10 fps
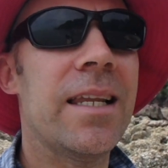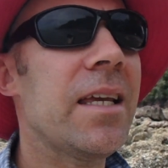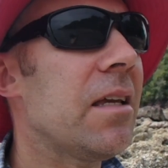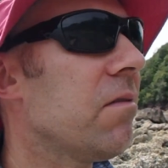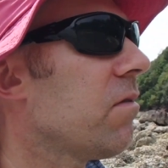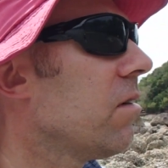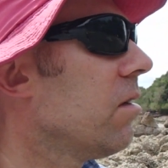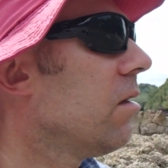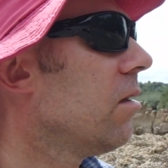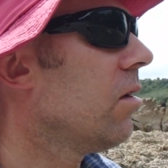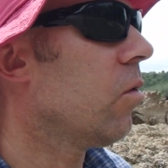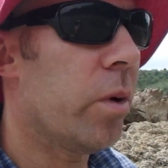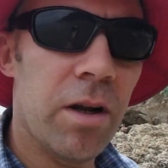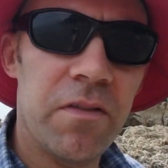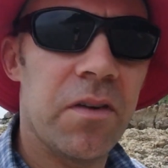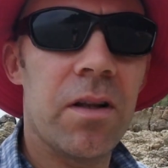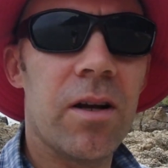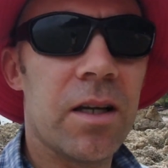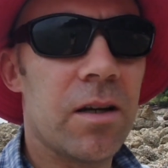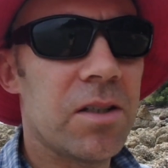leave when I feel like it.